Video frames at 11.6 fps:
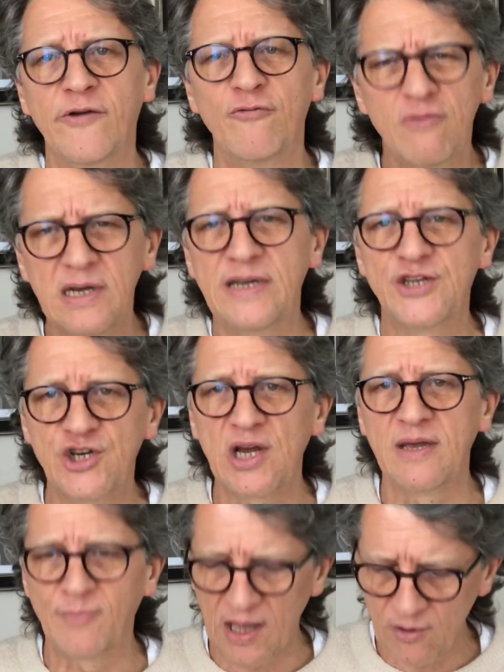really
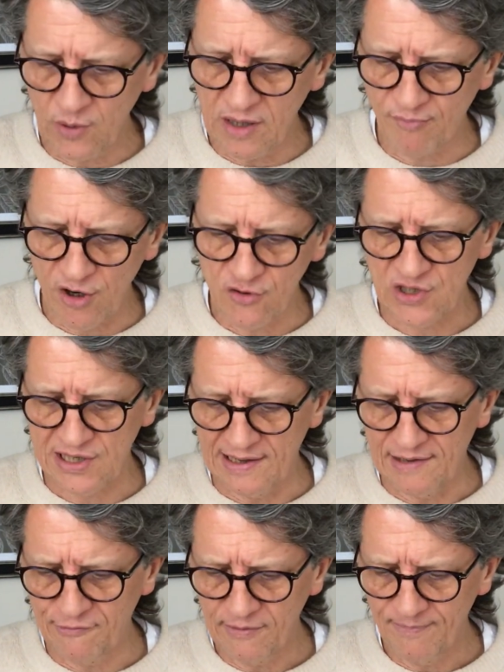shape how we approach
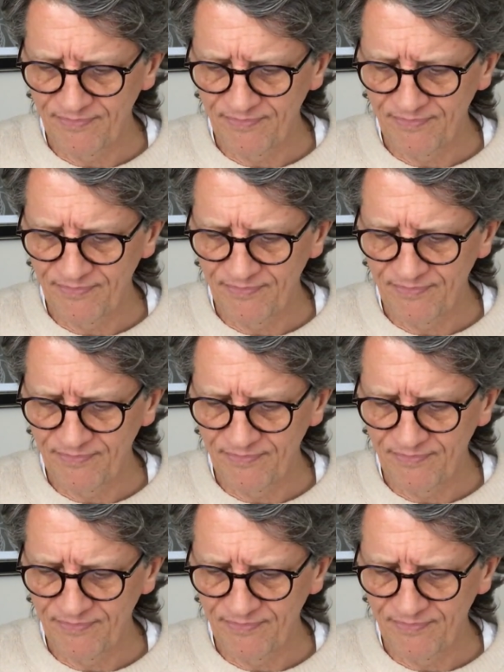life.